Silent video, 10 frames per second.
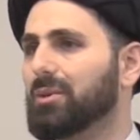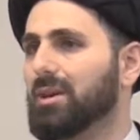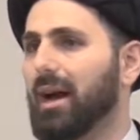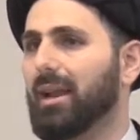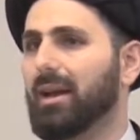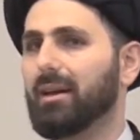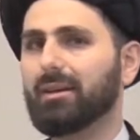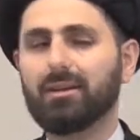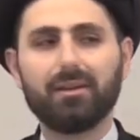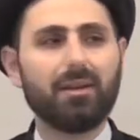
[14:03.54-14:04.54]
wa ta'ala
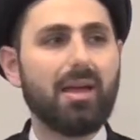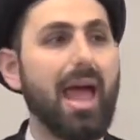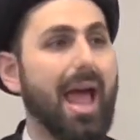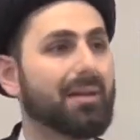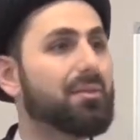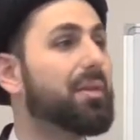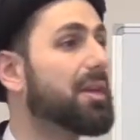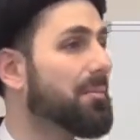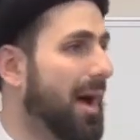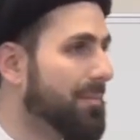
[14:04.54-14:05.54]
and the
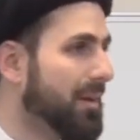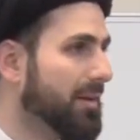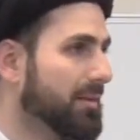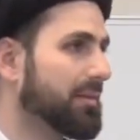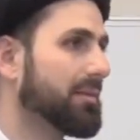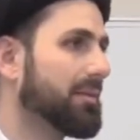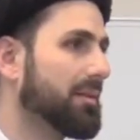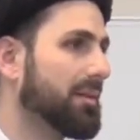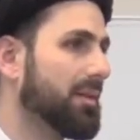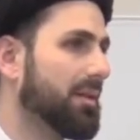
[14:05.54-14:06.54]
imamah,
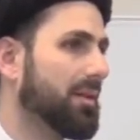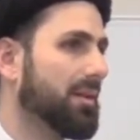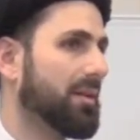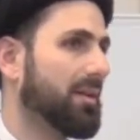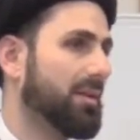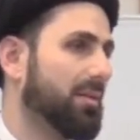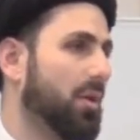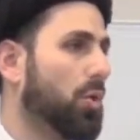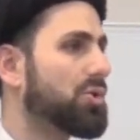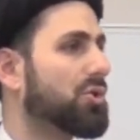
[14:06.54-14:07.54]

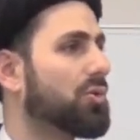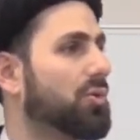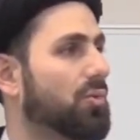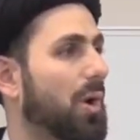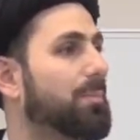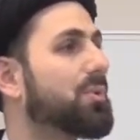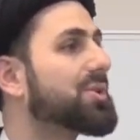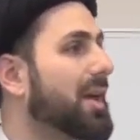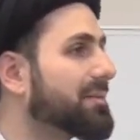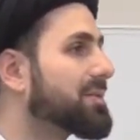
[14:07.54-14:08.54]
those who
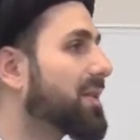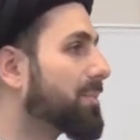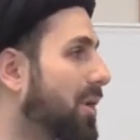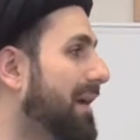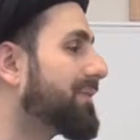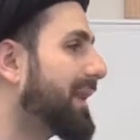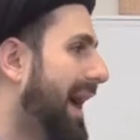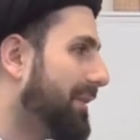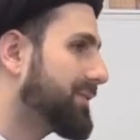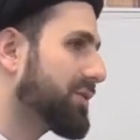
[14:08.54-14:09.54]
represent the Prophet
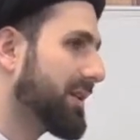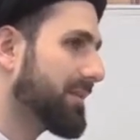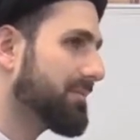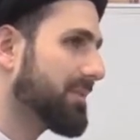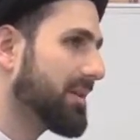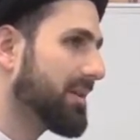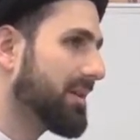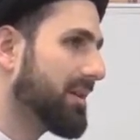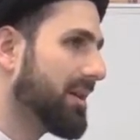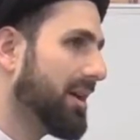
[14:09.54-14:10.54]
after him,
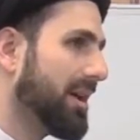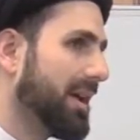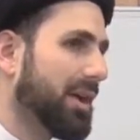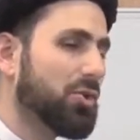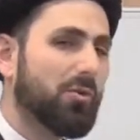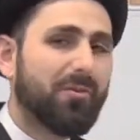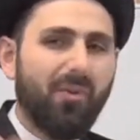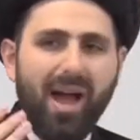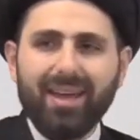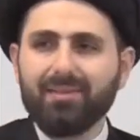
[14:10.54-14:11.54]
you
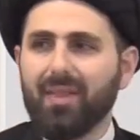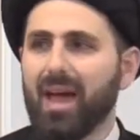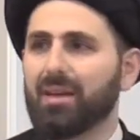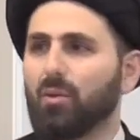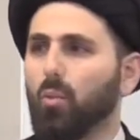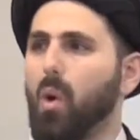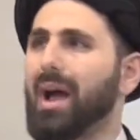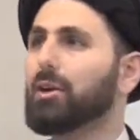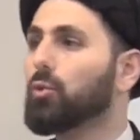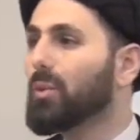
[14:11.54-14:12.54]
find that
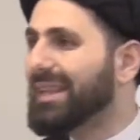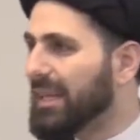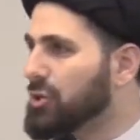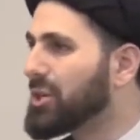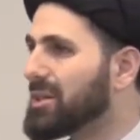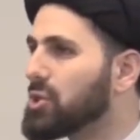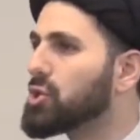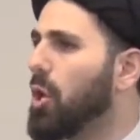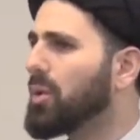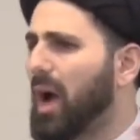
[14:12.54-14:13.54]
while religion is
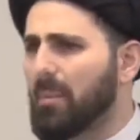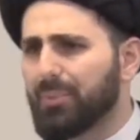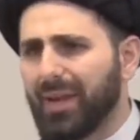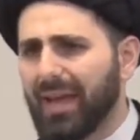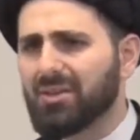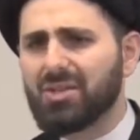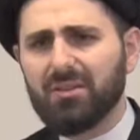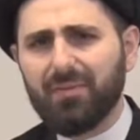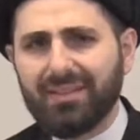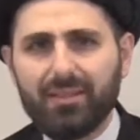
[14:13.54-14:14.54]
so
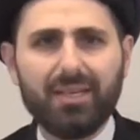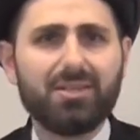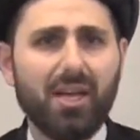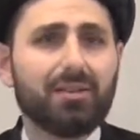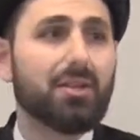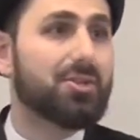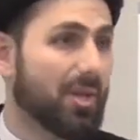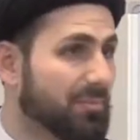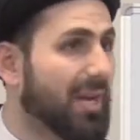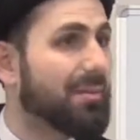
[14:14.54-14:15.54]
comprehensive and detailed, and
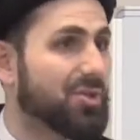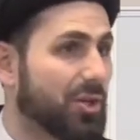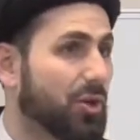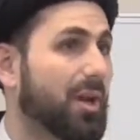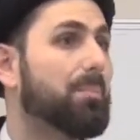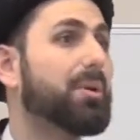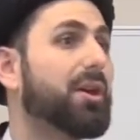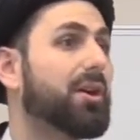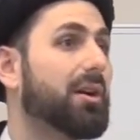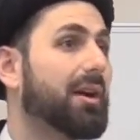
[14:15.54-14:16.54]
sometimes it could
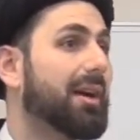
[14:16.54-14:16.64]
appear